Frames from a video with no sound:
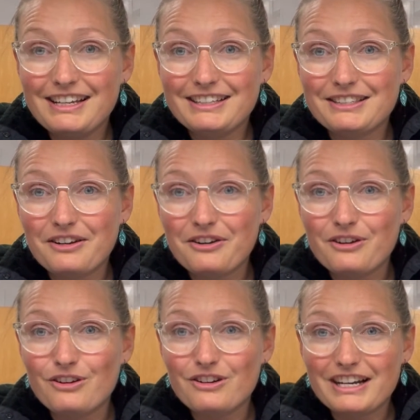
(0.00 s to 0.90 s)

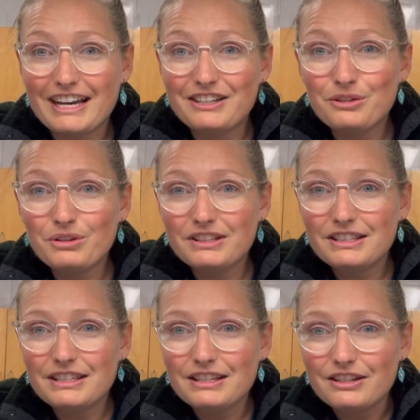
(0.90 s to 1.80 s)
So as you can
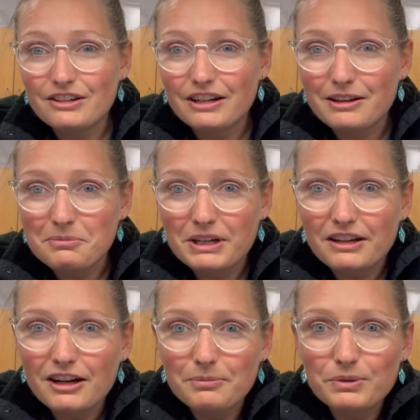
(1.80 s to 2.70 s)
see here on my
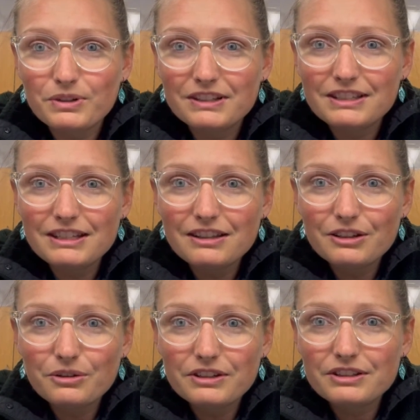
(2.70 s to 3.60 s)
cup, you can see the
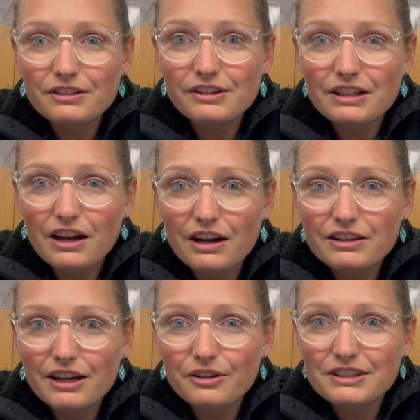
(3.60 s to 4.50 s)
crystals on the
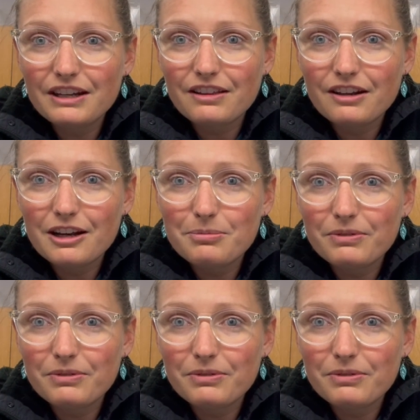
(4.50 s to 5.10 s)
outside of the cup.